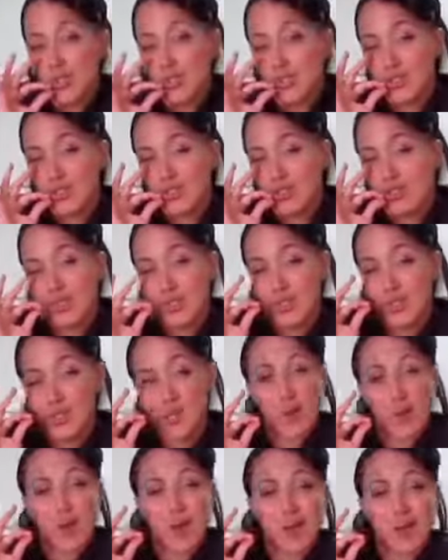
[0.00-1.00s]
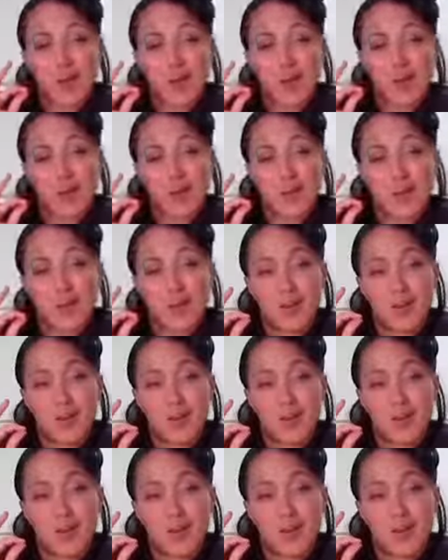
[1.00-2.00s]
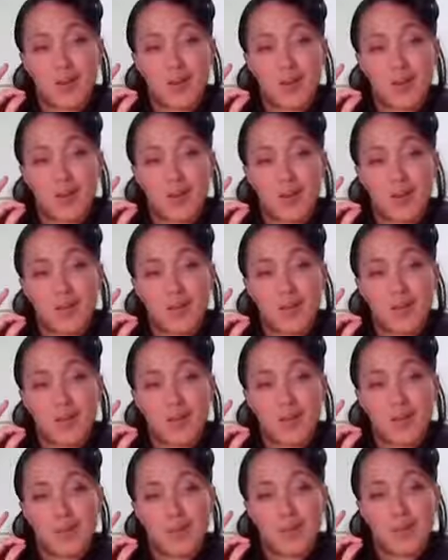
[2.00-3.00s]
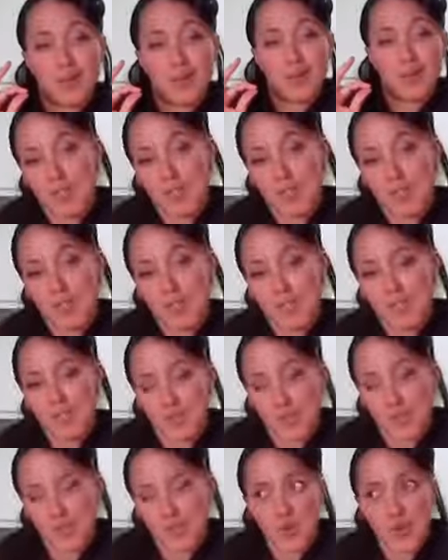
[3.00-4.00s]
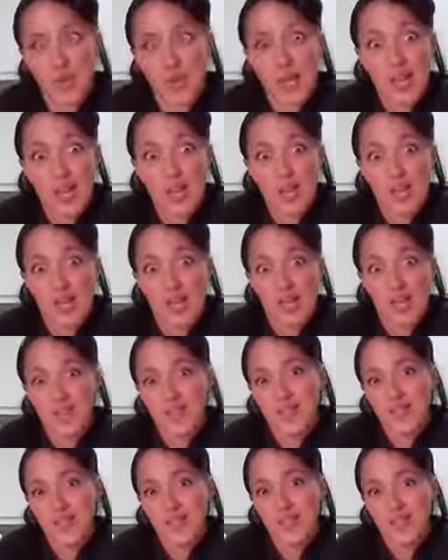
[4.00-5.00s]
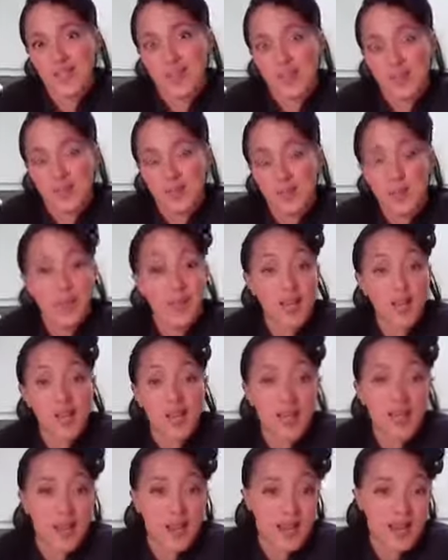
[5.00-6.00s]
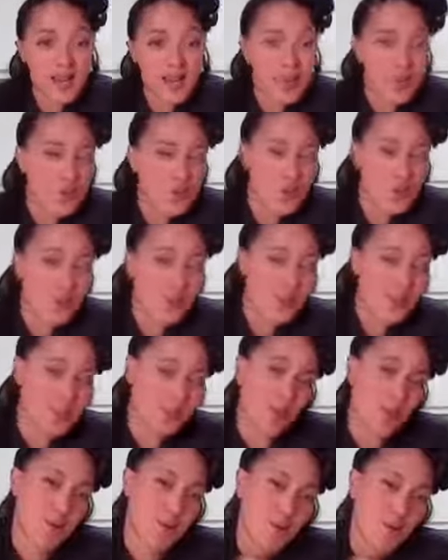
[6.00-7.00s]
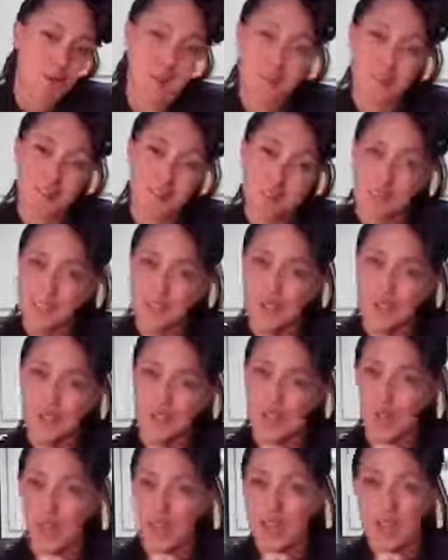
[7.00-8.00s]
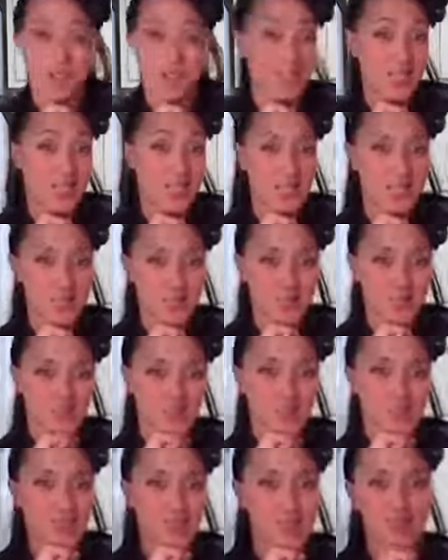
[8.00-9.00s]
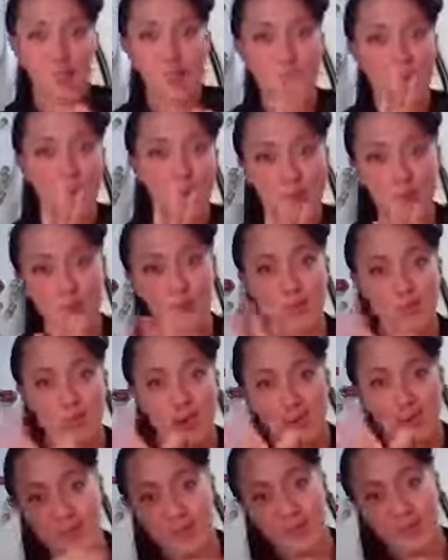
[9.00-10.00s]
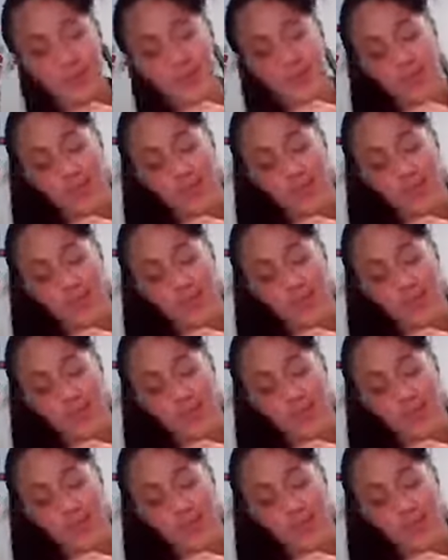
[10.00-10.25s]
je ne sais quoi, but it's delicious to anything. They're like, hey, I know you really liked my ramen. Did you know it had tea in it? And just blow people's minds.